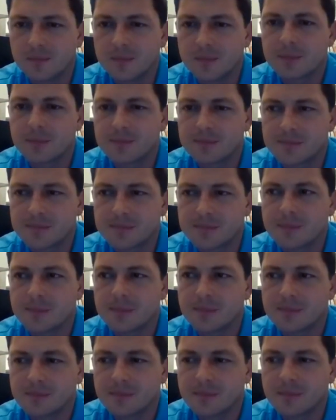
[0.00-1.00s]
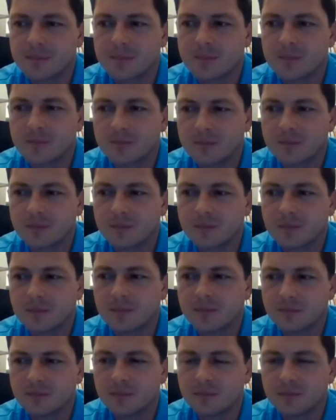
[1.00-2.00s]

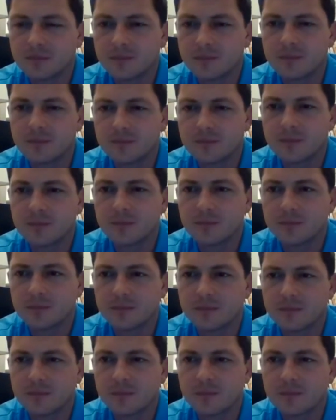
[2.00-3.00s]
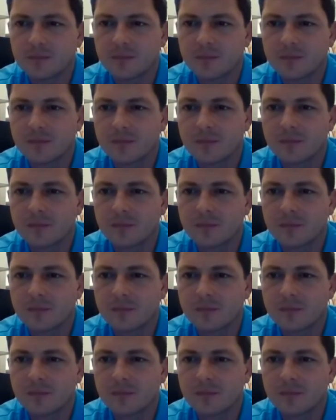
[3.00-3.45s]
The person shown says nothing.